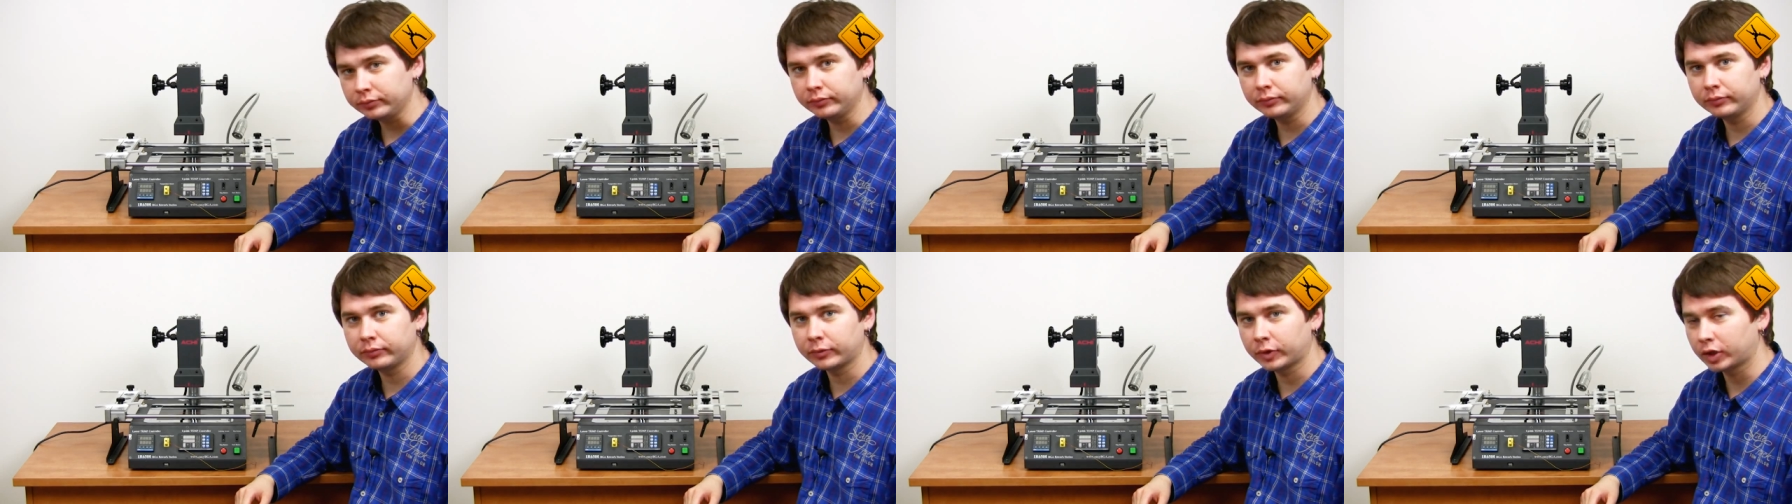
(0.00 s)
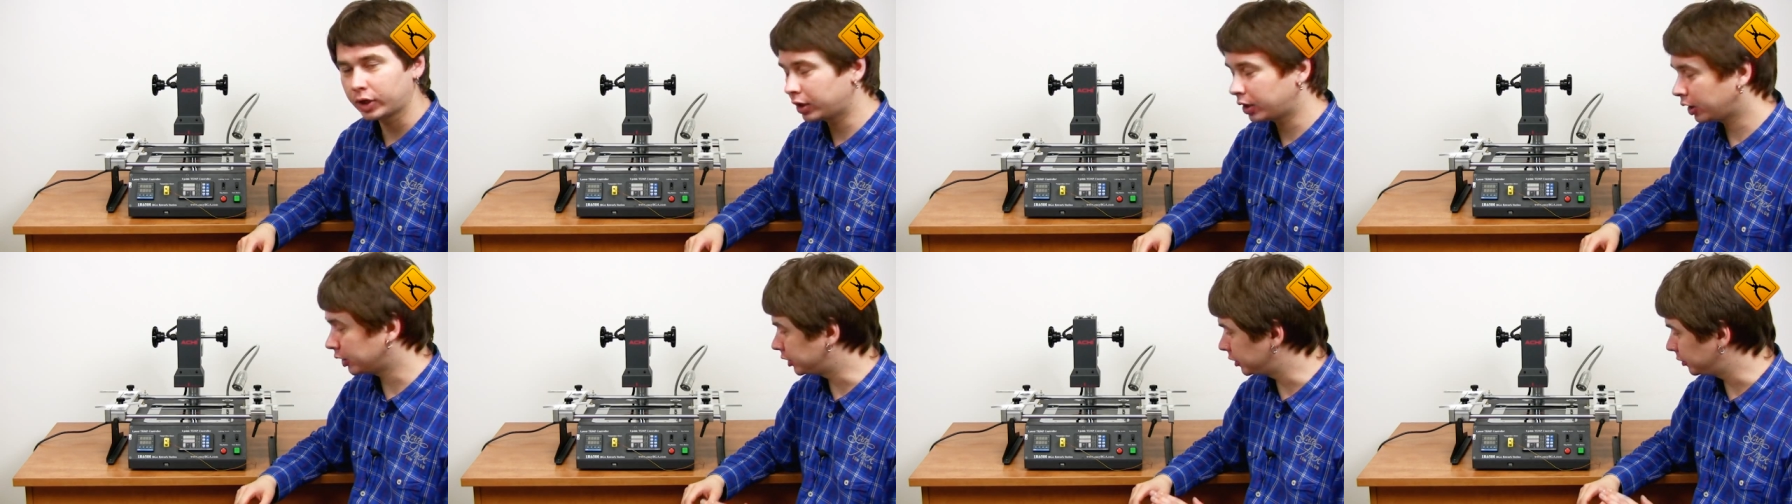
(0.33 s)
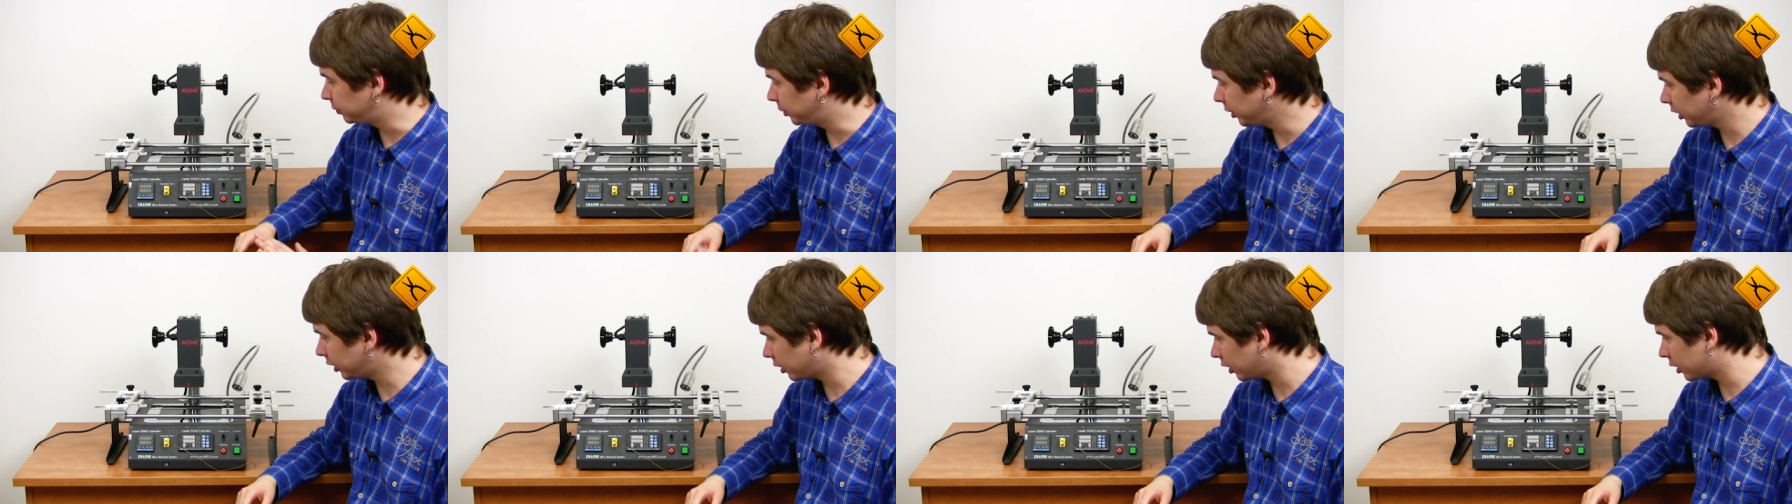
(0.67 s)
Now
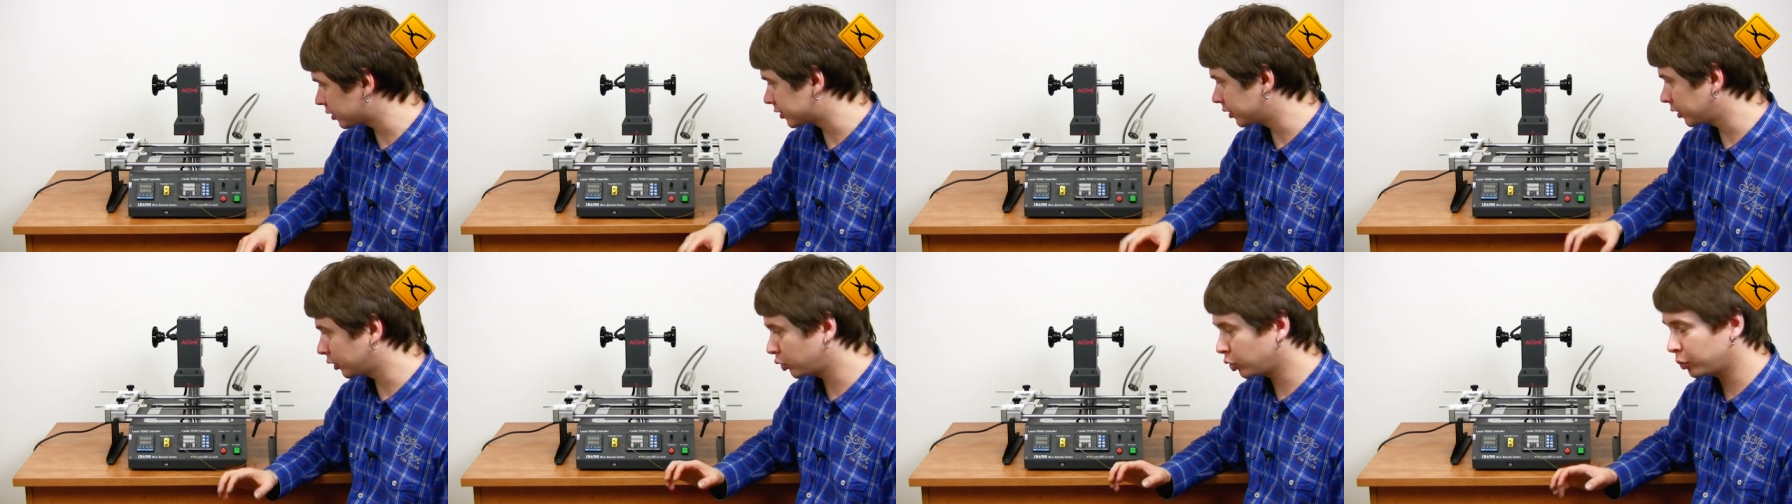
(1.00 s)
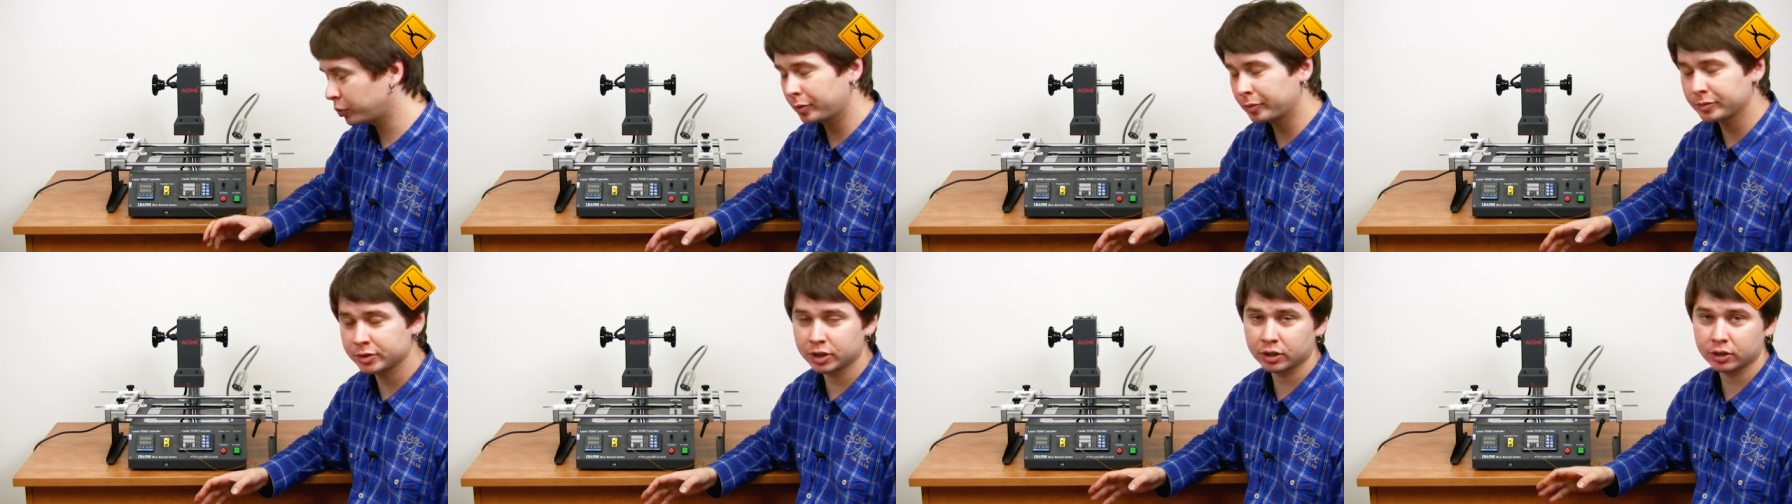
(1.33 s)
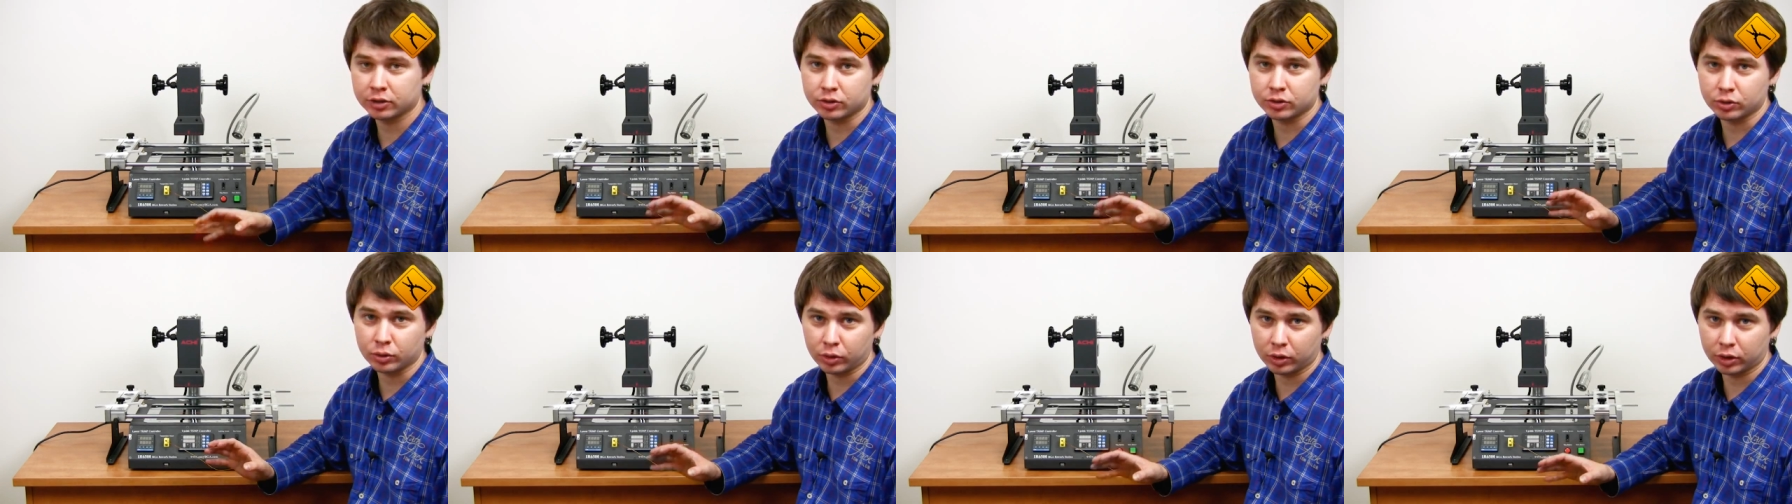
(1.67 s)
let's have a closer
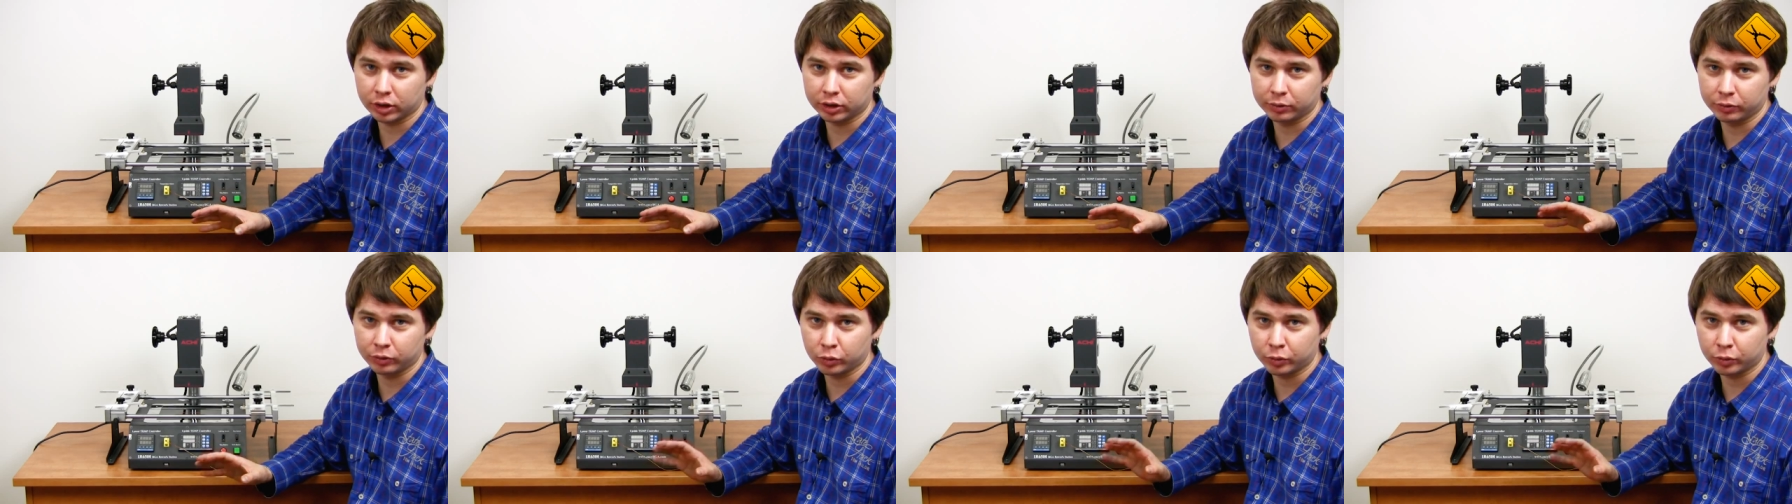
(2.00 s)
look on